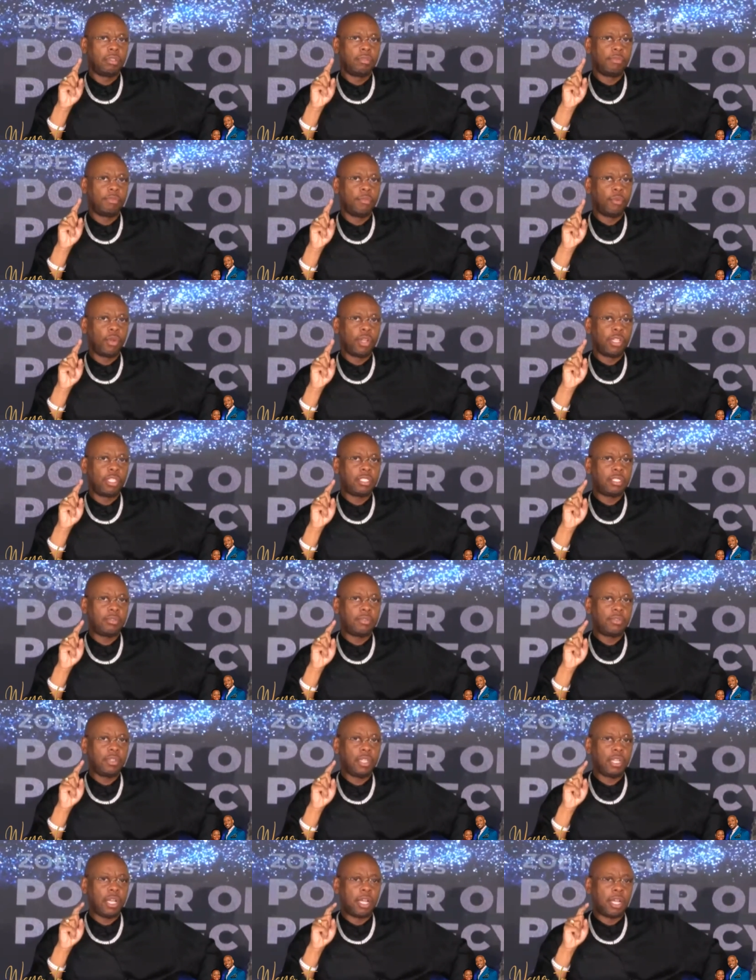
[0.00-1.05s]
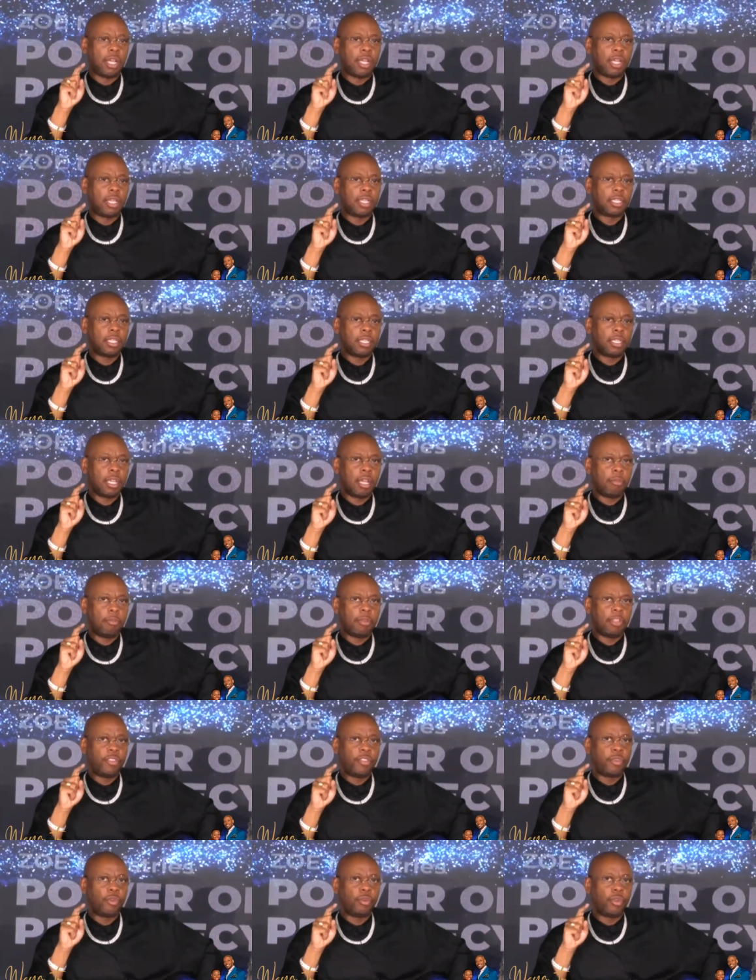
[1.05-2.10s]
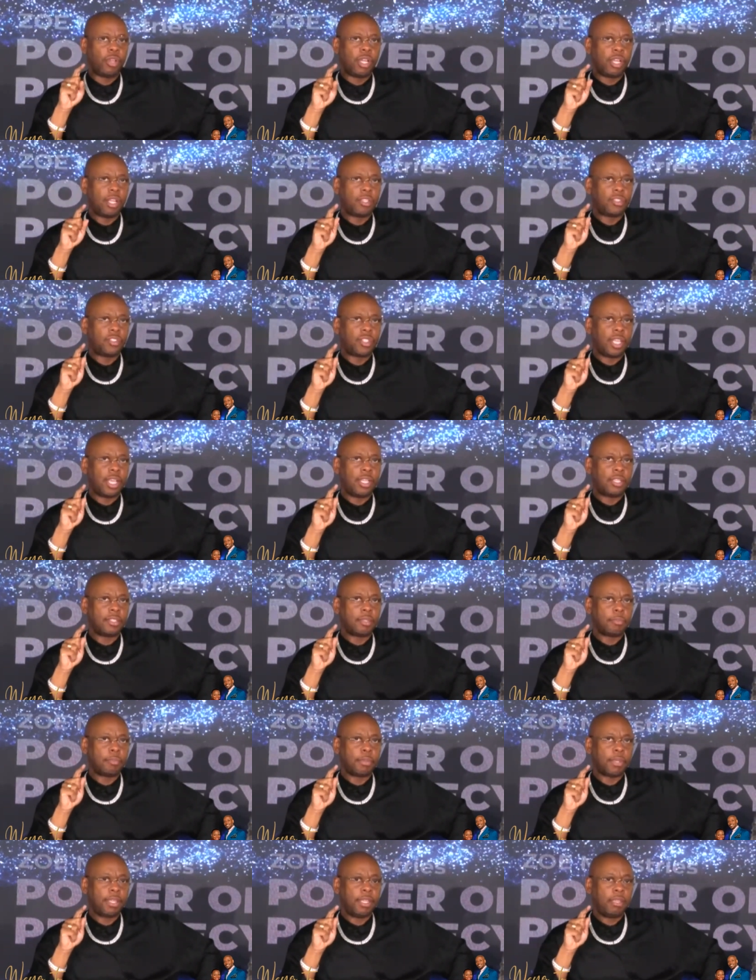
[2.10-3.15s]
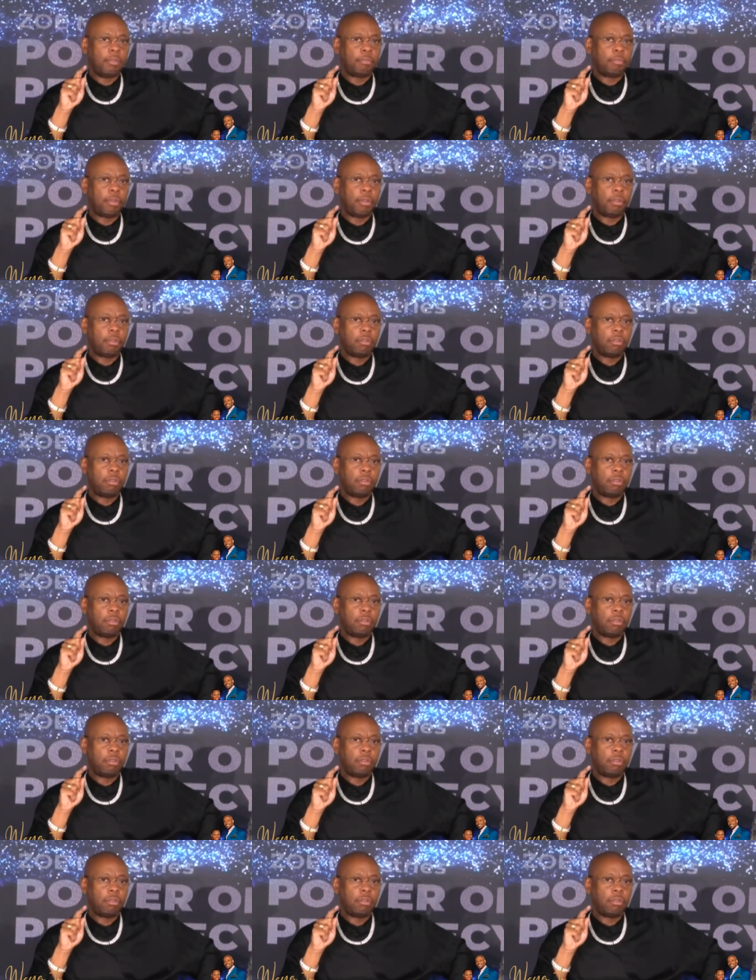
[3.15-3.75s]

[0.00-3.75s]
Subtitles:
the voice of God coming through us as a people.